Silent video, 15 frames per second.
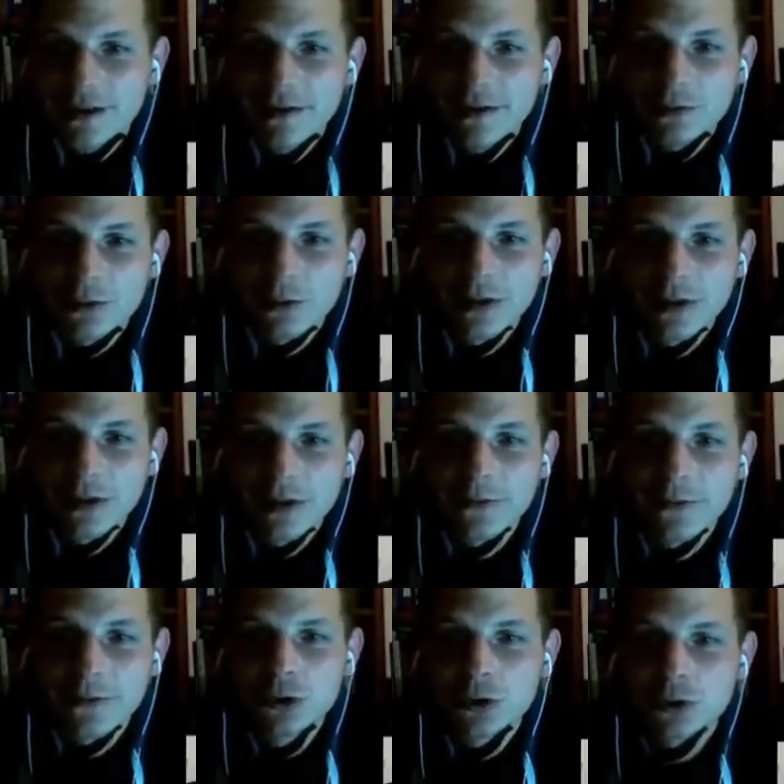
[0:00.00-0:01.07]
So either you
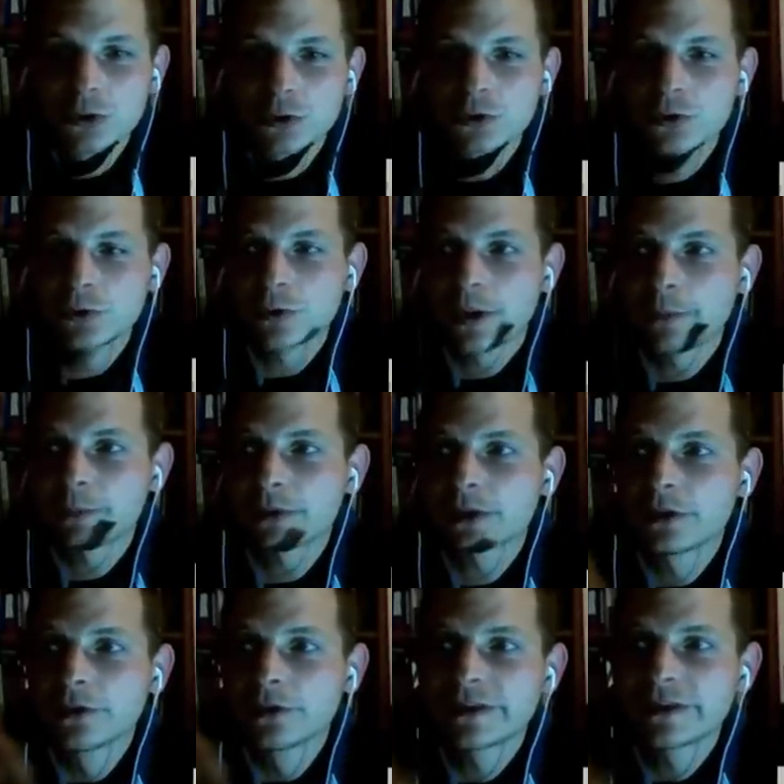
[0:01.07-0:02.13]
choose a particular
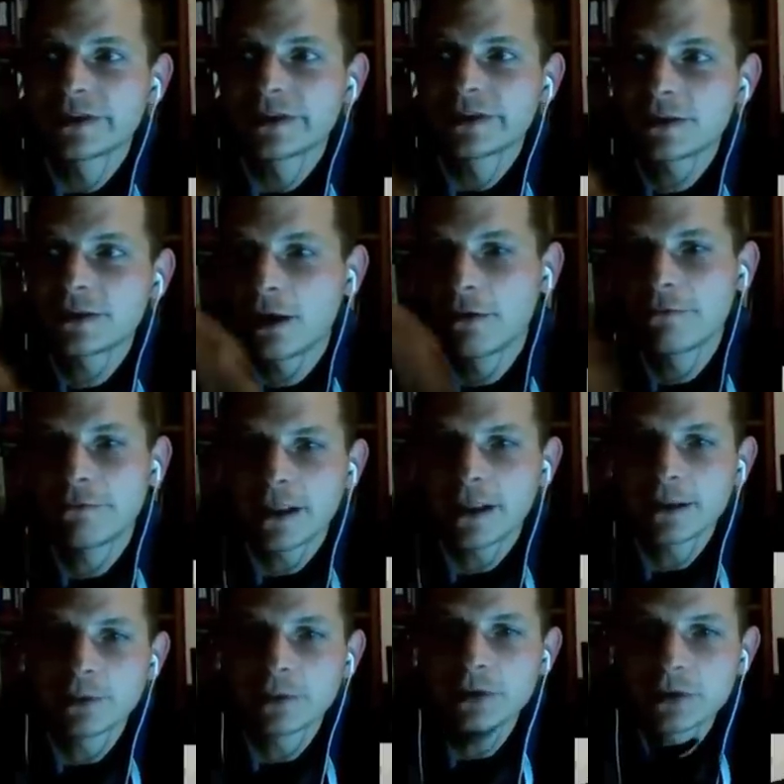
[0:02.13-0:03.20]
set of fight books,